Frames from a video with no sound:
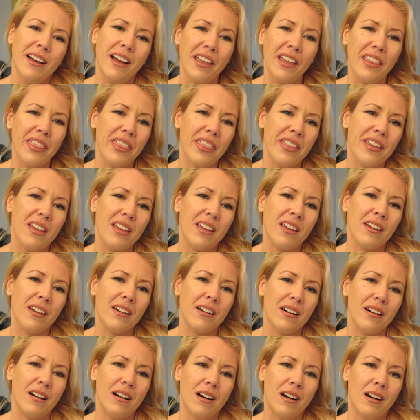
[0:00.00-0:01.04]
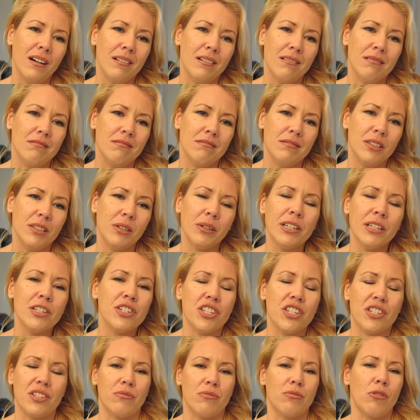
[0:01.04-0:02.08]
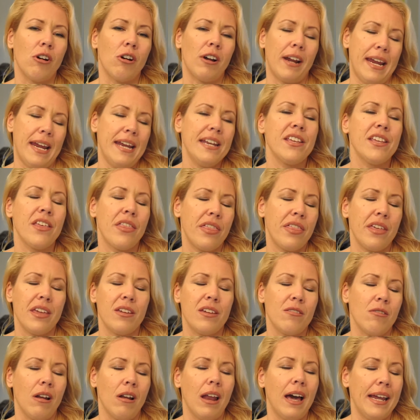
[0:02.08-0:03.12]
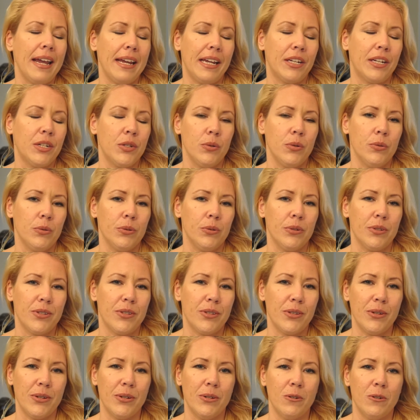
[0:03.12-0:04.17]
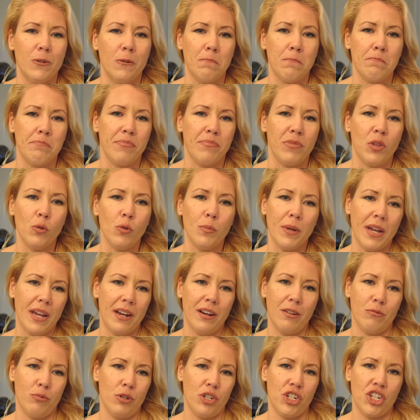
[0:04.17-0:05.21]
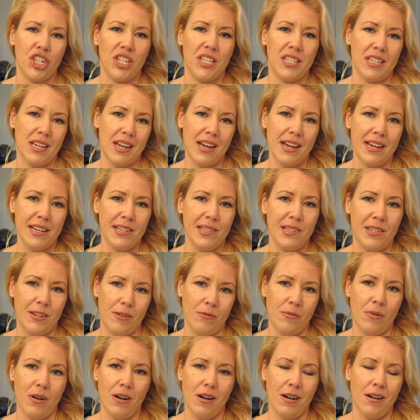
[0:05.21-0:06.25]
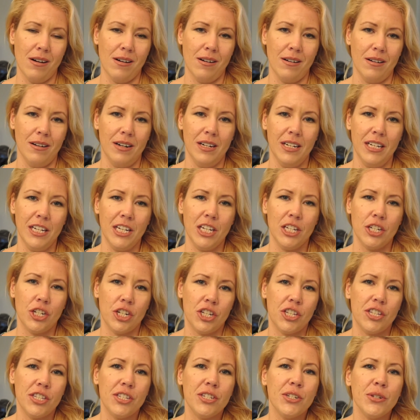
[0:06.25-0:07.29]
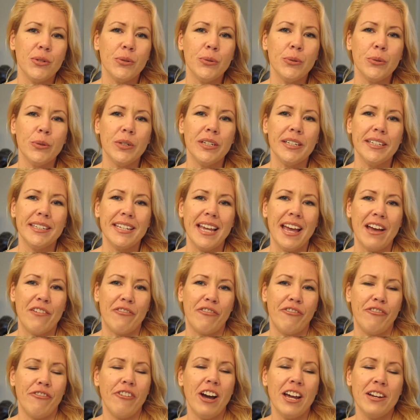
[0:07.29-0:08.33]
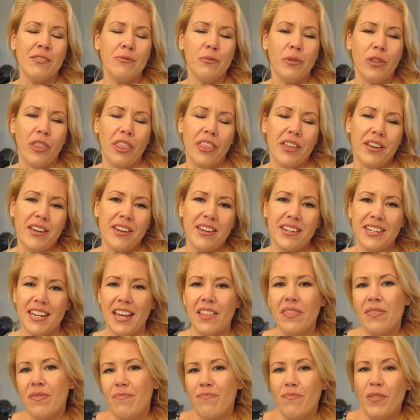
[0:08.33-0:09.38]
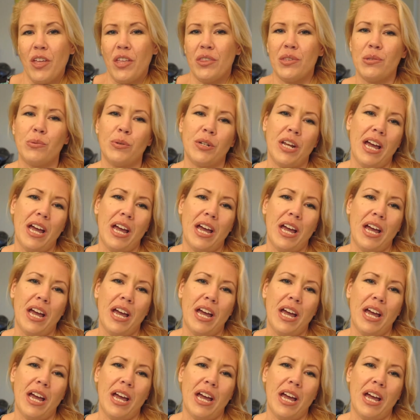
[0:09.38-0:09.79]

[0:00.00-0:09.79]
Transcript: think you can just rock anything you like to, so no matter which size you are, just do it, have fun with it, and that's